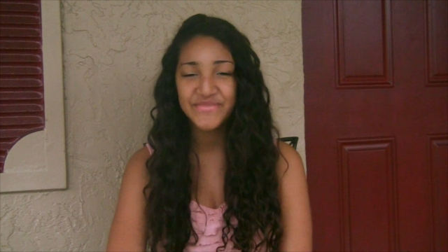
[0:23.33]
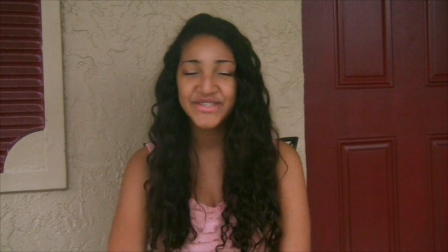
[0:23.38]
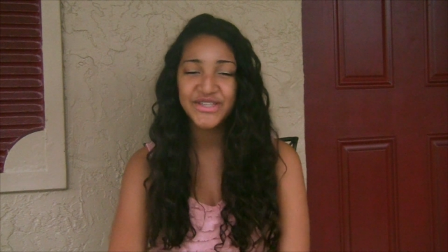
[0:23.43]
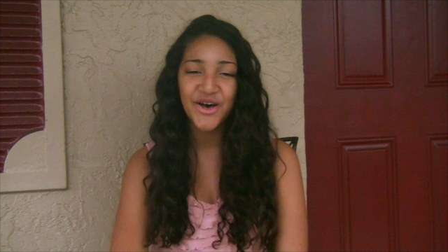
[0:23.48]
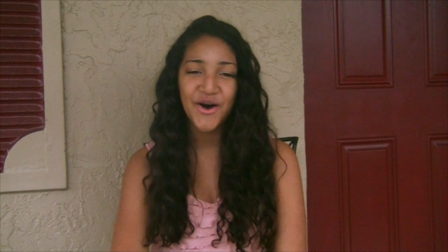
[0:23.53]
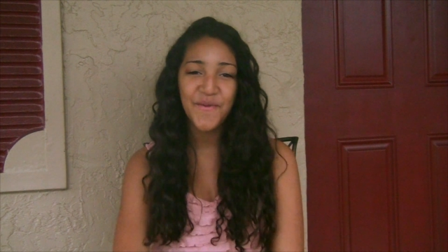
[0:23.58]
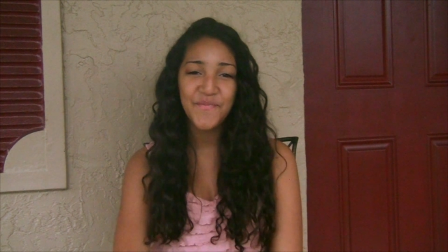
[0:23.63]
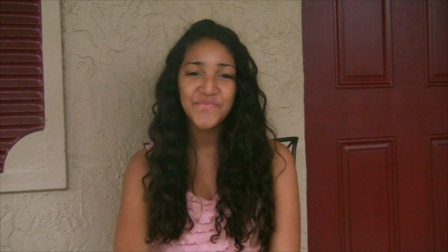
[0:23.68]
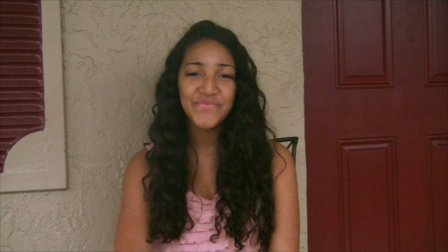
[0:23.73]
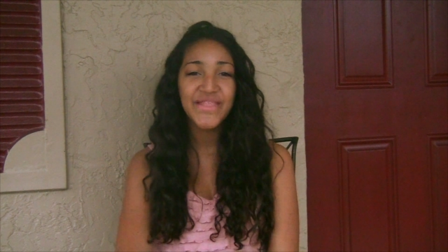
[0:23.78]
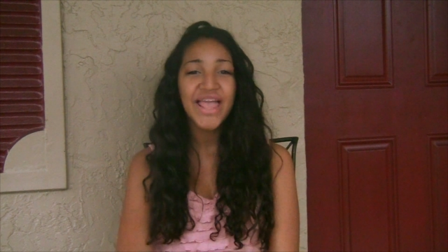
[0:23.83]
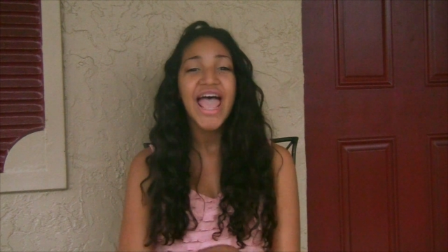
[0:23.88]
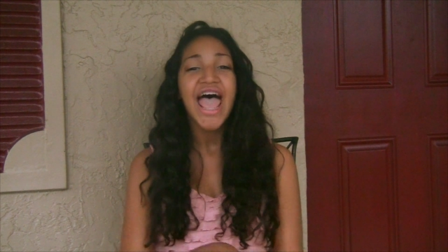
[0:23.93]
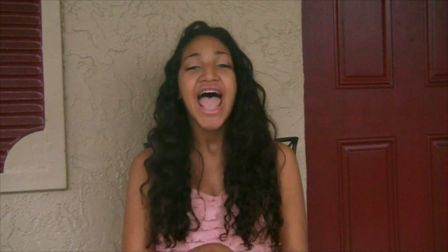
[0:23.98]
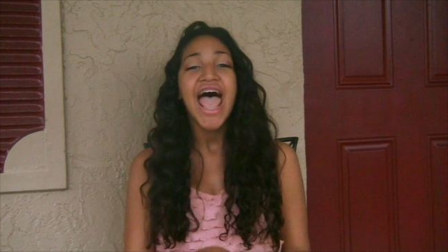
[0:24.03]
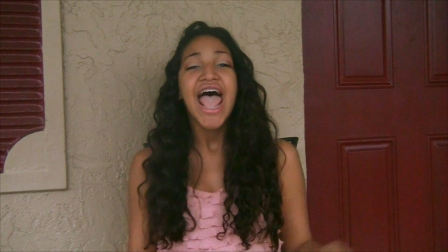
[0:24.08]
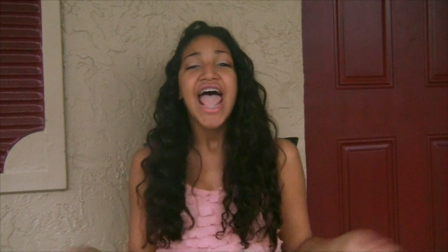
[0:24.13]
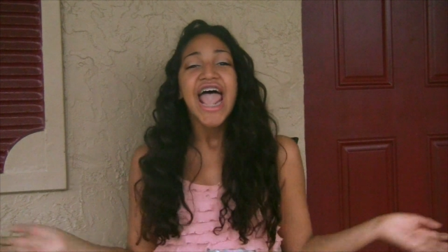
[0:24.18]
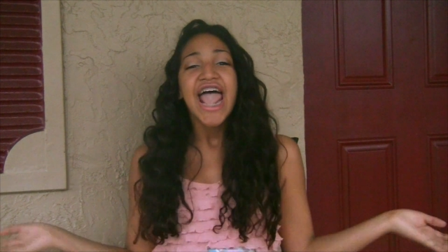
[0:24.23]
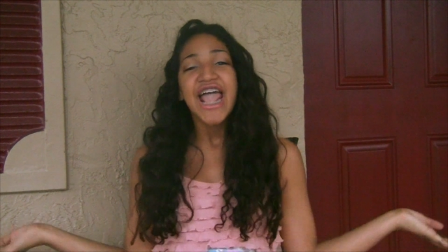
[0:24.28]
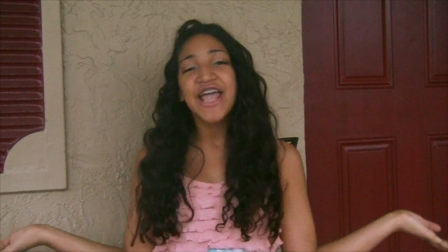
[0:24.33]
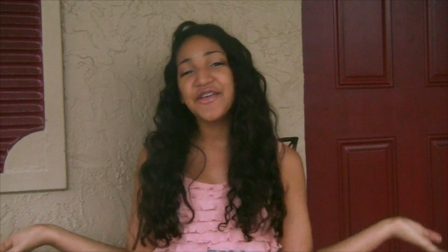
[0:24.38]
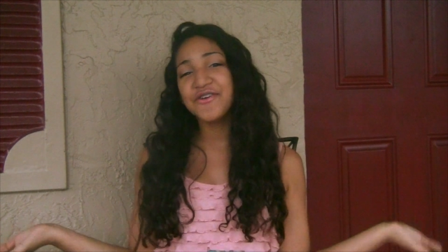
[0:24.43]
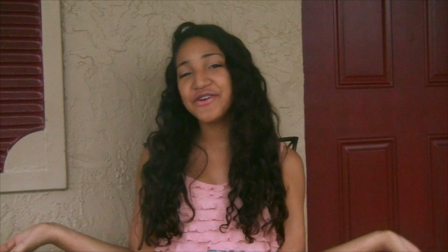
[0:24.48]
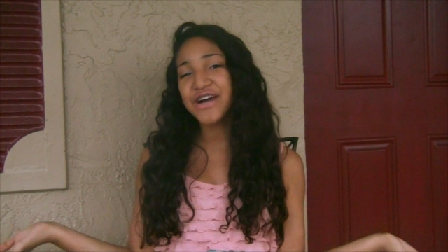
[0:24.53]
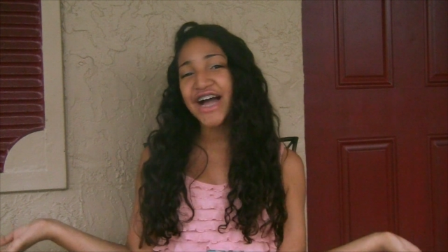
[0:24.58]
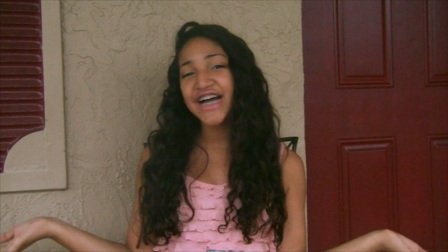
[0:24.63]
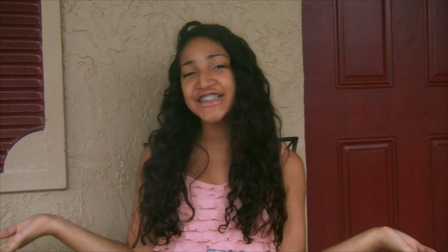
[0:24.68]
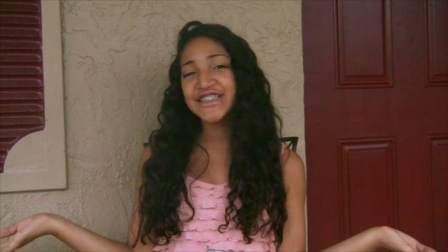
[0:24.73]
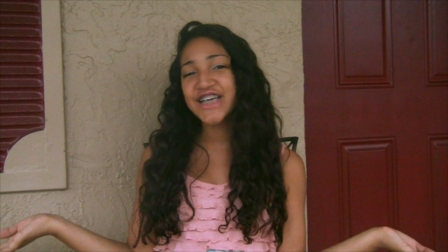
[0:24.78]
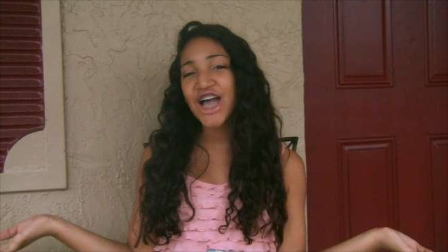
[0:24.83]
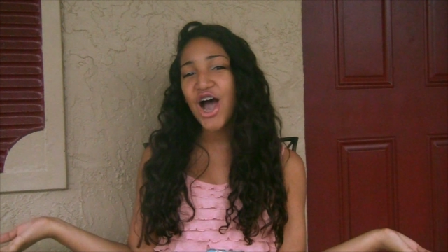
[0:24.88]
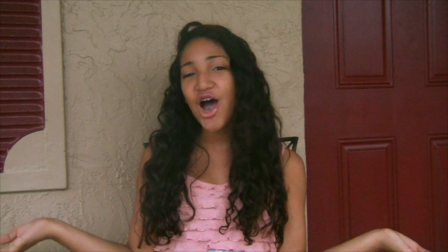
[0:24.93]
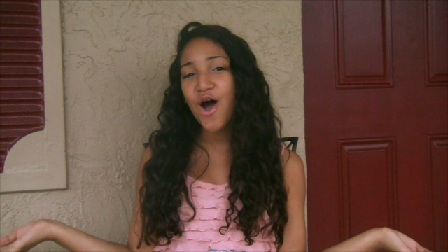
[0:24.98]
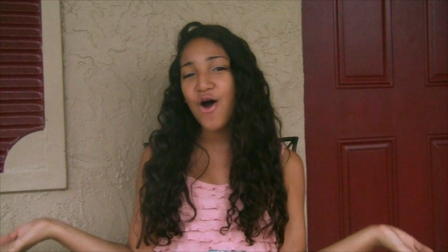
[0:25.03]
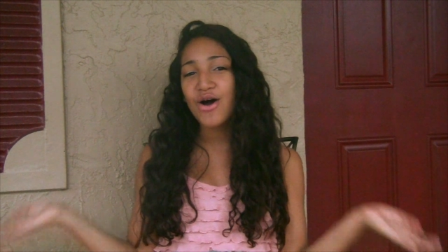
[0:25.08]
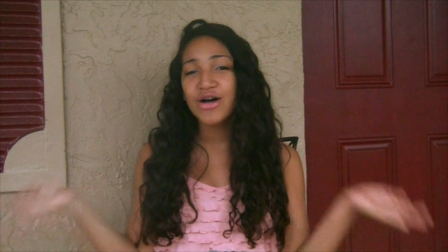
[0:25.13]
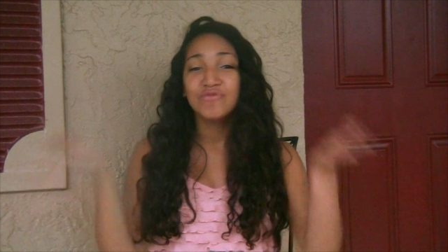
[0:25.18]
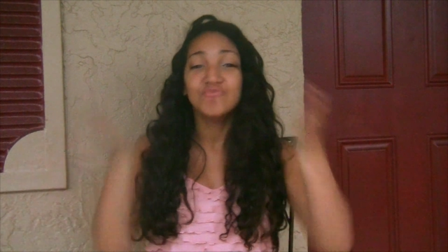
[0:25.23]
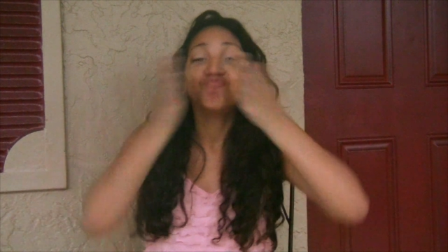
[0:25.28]
So here you guys
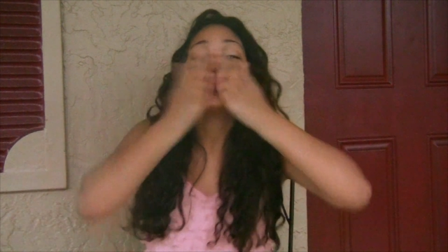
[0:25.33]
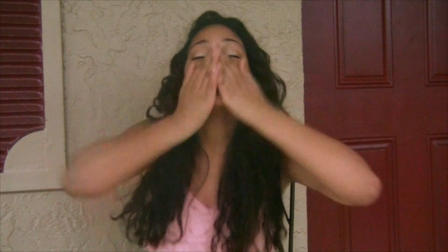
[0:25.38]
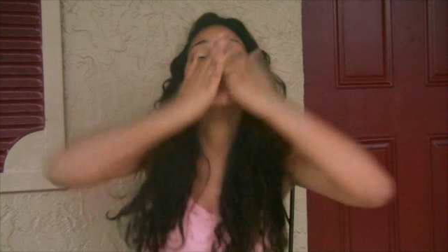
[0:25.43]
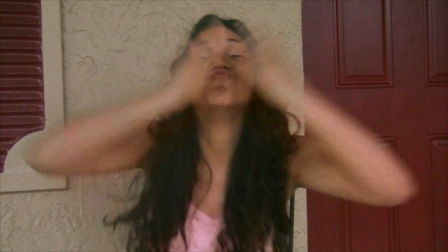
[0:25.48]
go.